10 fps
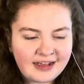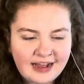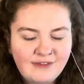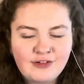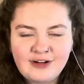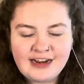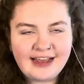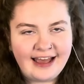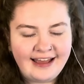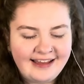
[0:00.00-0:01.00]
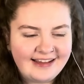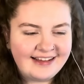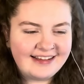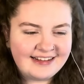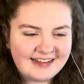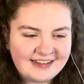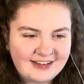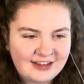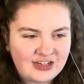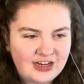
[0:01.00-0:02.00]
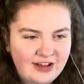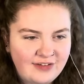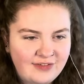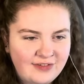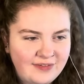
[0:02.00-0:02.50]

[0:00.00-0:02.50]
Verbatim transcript: I'm not ready yet. It's on the shelf.